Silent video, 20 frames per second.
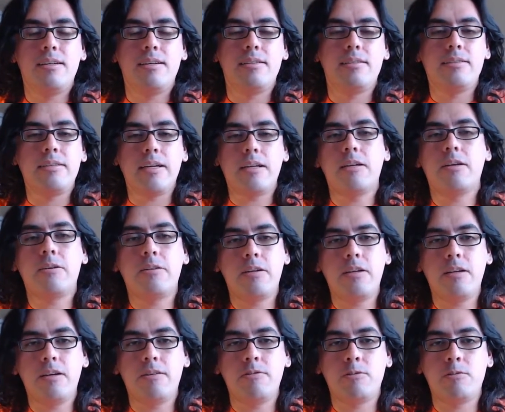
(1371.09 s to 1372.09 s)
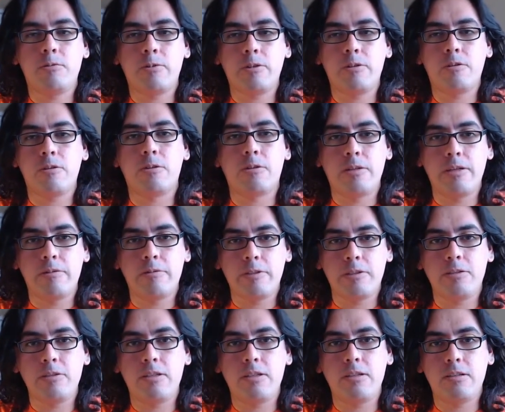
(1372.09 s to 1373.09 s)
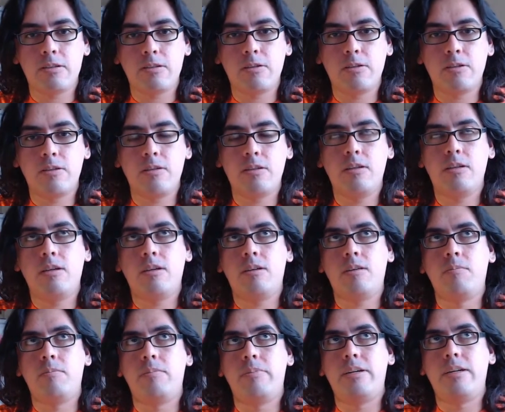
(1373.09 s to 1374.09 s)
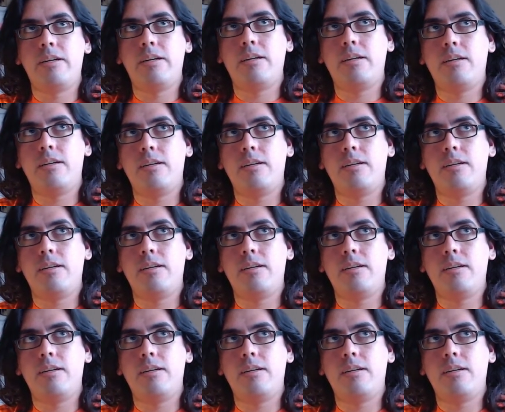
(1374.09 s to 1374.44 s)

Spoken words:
it's technical enough to where you're learning what you need to learn, but